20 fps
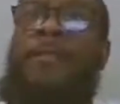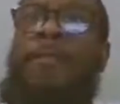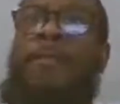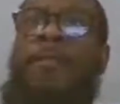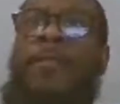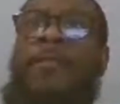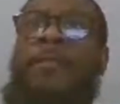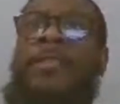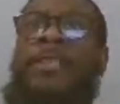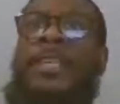
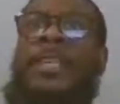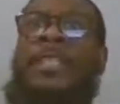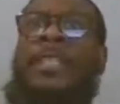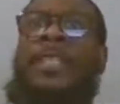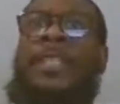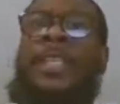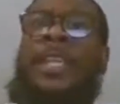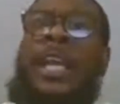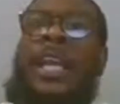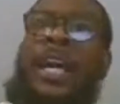
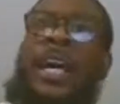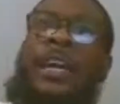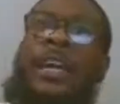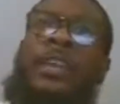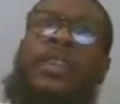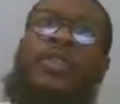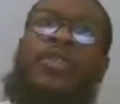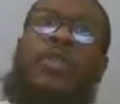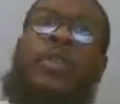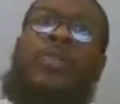
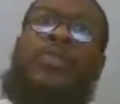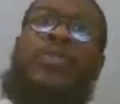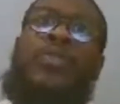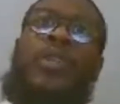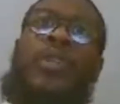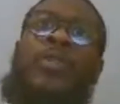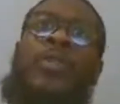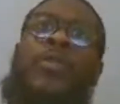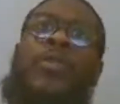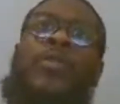15-9,
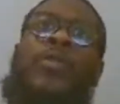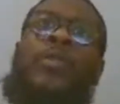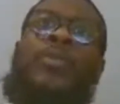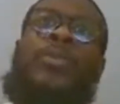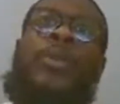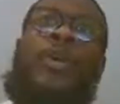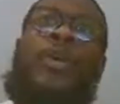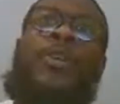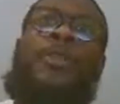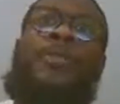3-pointer for Will
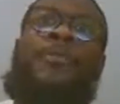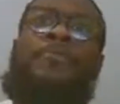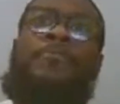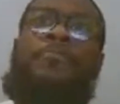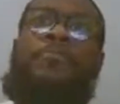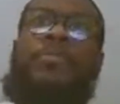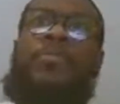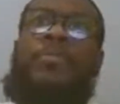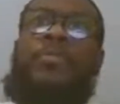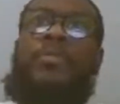Barton.
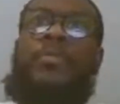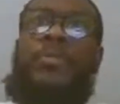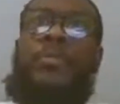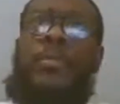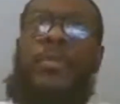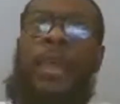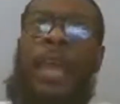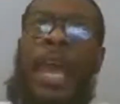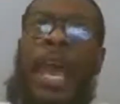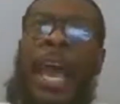
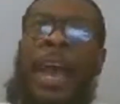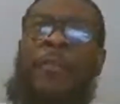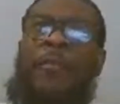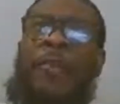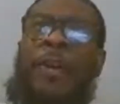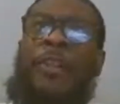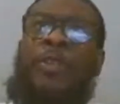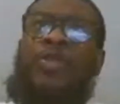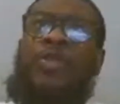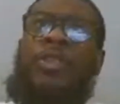
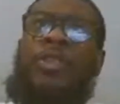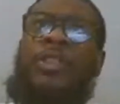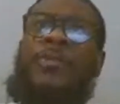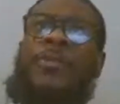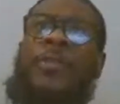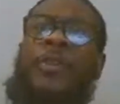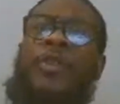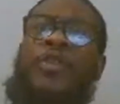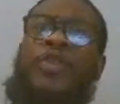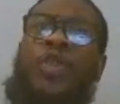Halfway through this
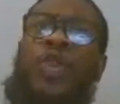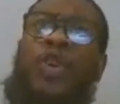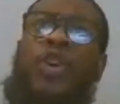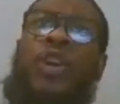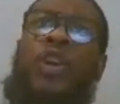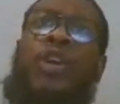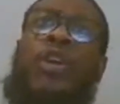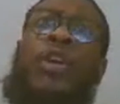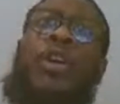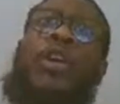first
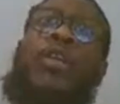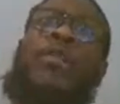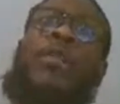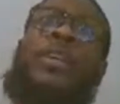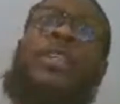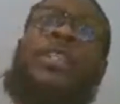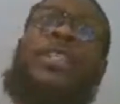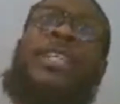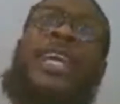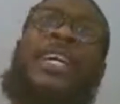quarter,
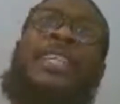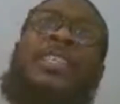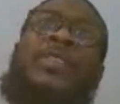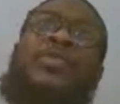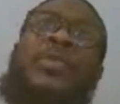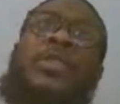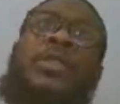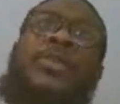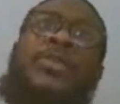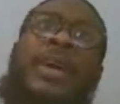Reggie
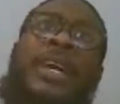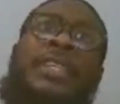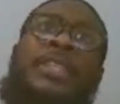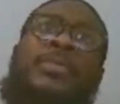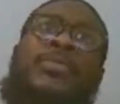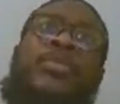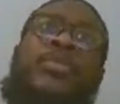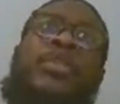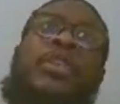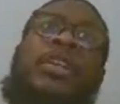Jackson with the
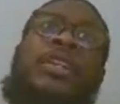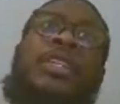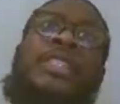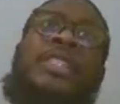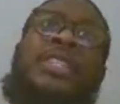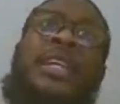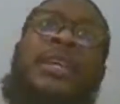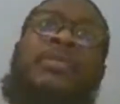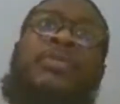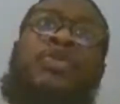basketball looking to
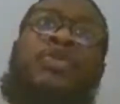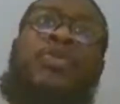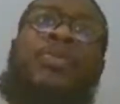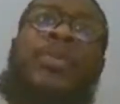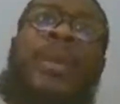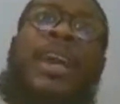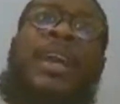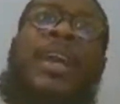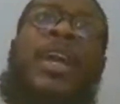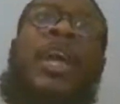set up
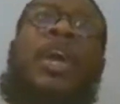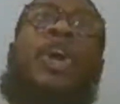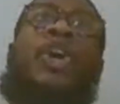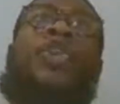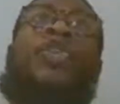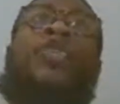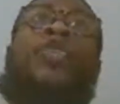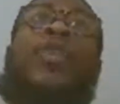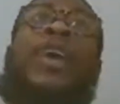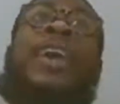Zubac.
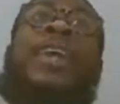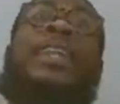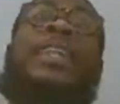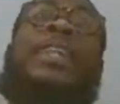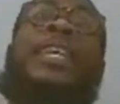Great